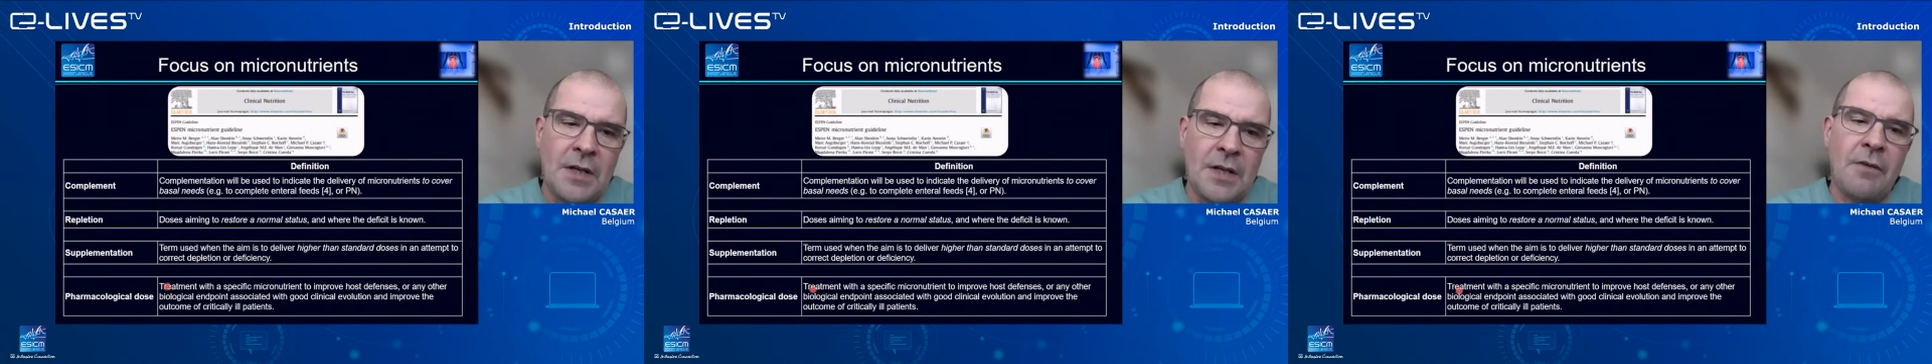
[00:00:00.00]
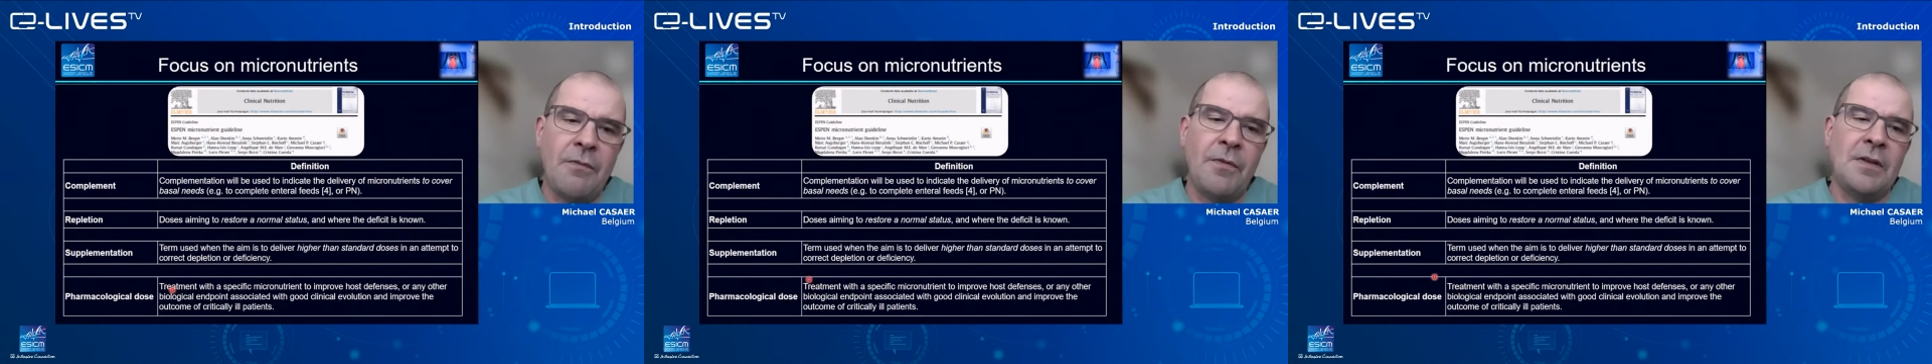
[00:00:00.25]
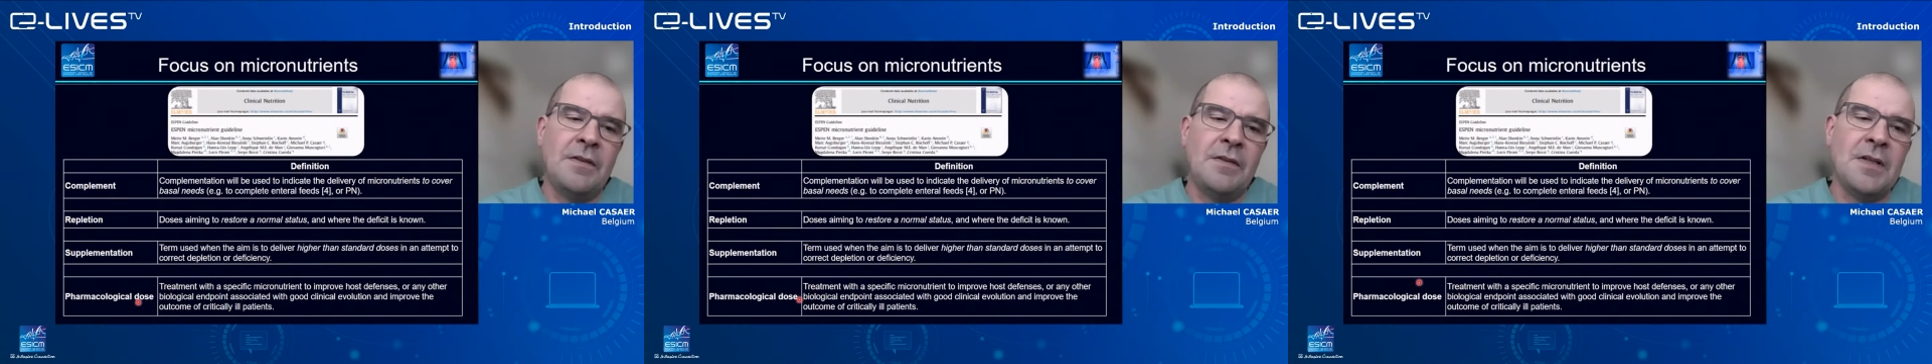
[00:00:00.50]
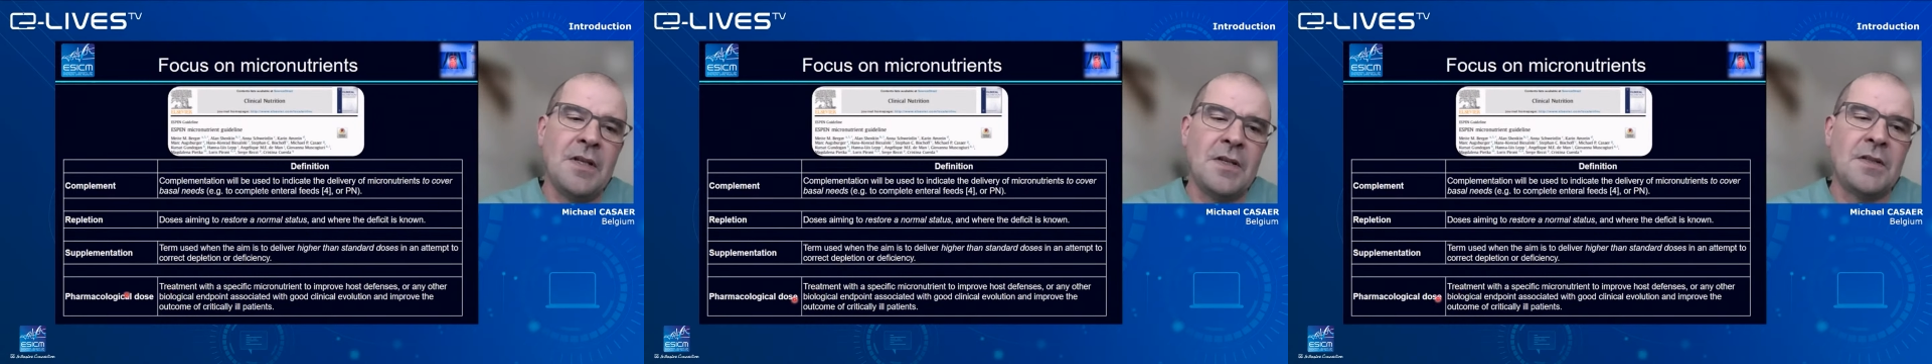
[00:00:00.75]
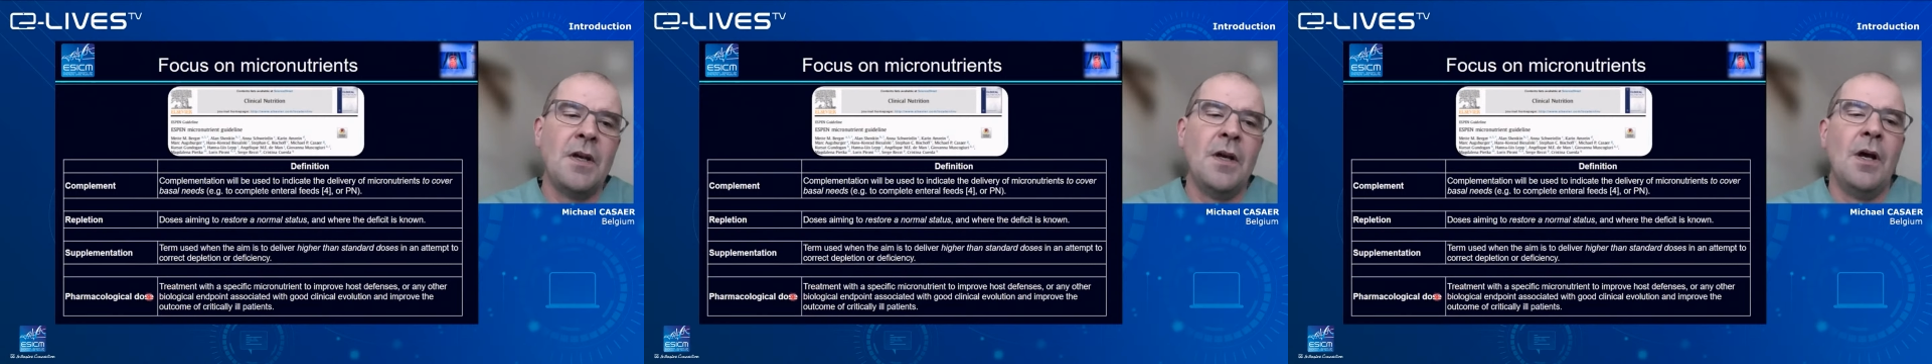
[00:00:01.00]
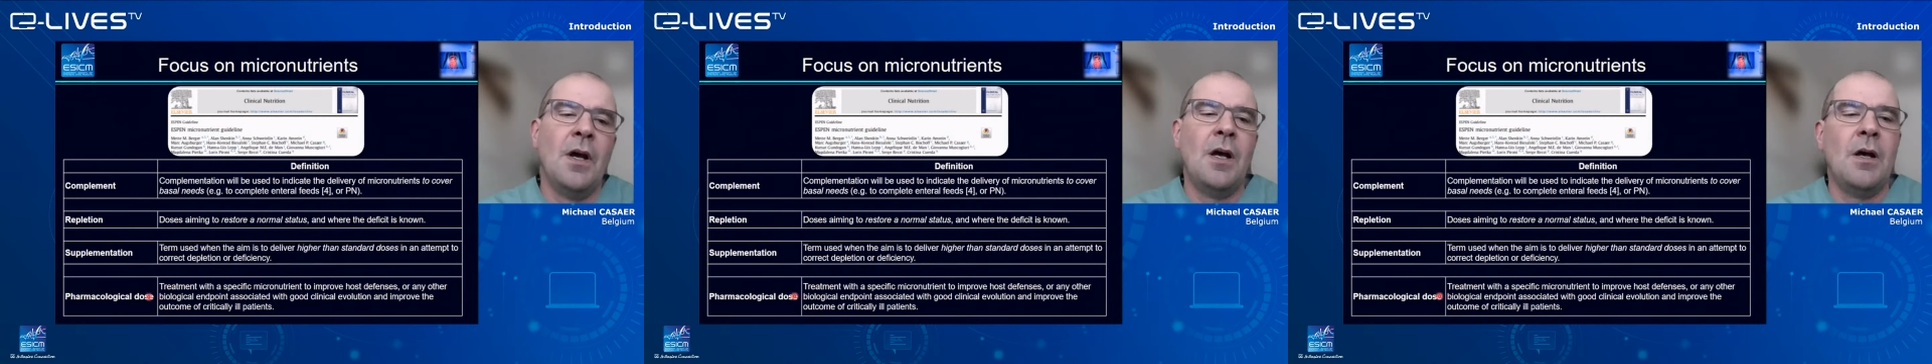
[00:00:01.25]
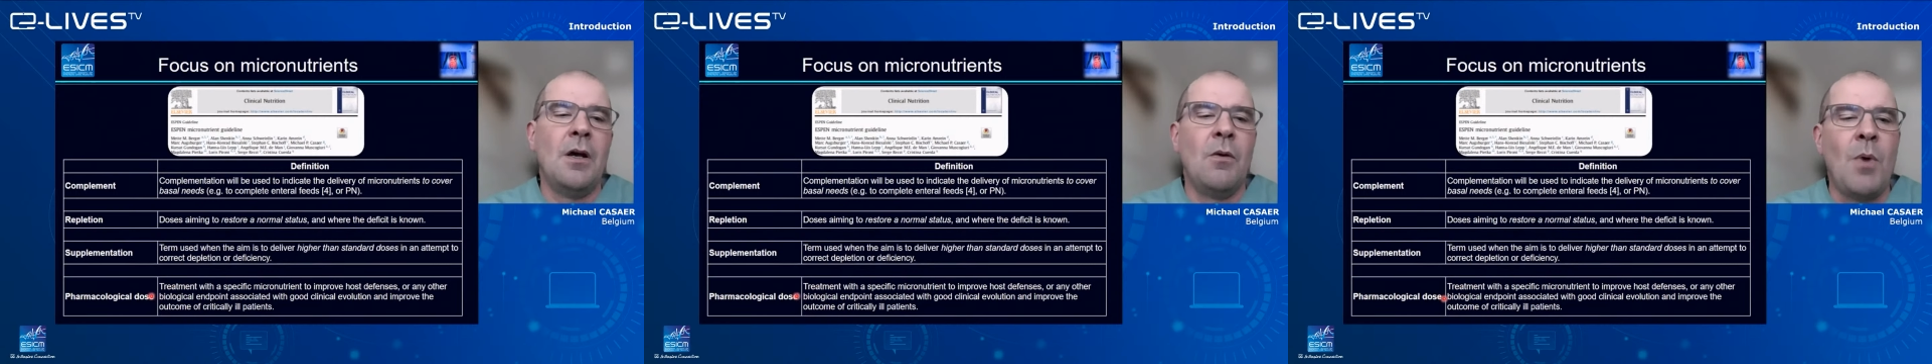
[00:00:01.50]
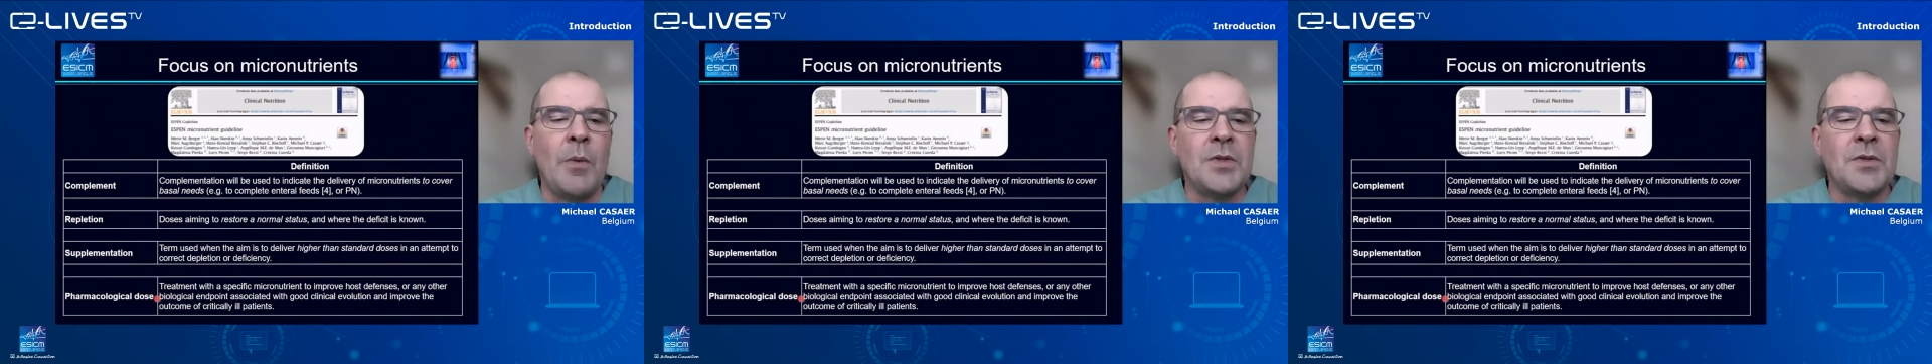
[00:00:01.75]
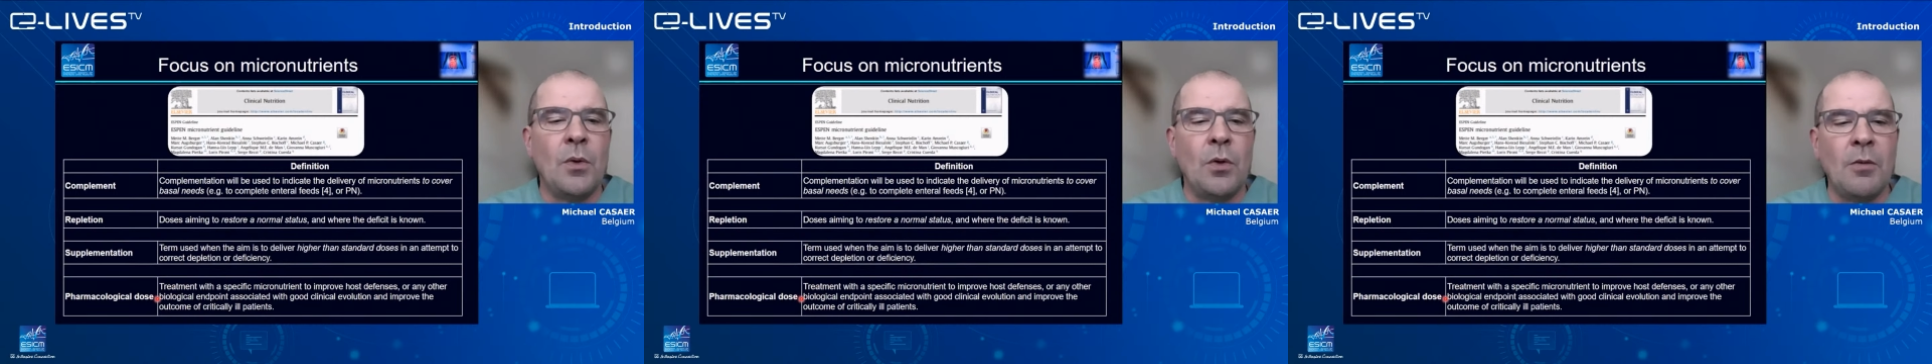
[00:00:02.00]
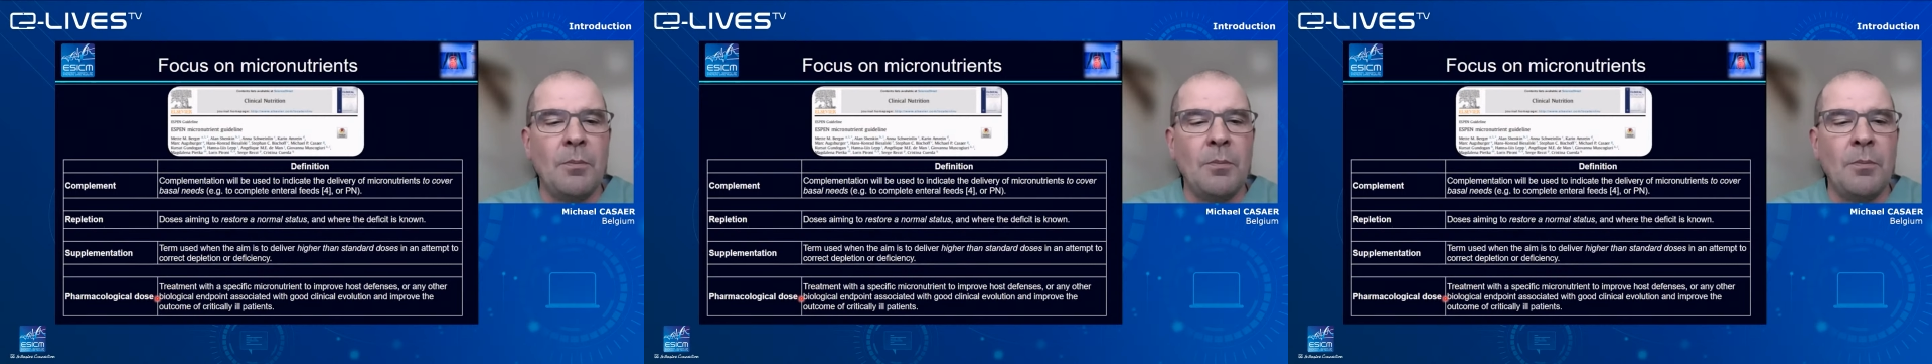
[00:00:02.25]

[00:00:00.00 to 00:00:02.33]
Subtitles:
And I think this is what we talk